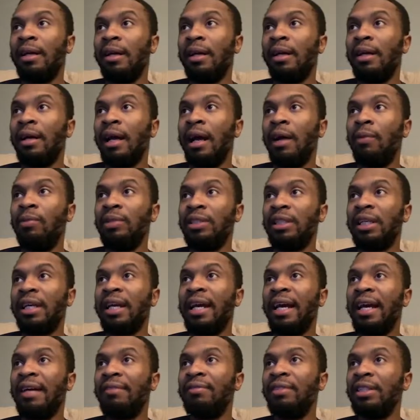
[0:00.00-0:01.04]
I wish I could
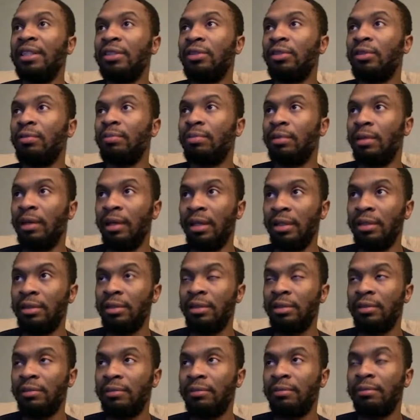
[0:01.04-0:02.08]
have this on
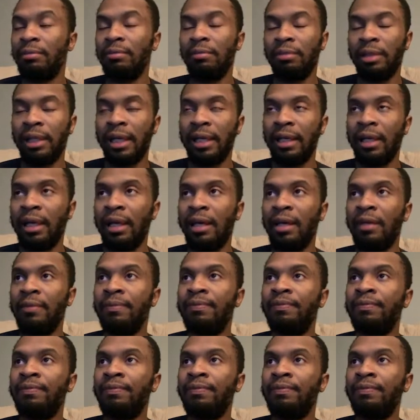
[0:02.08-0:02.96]
bronze, but I can't.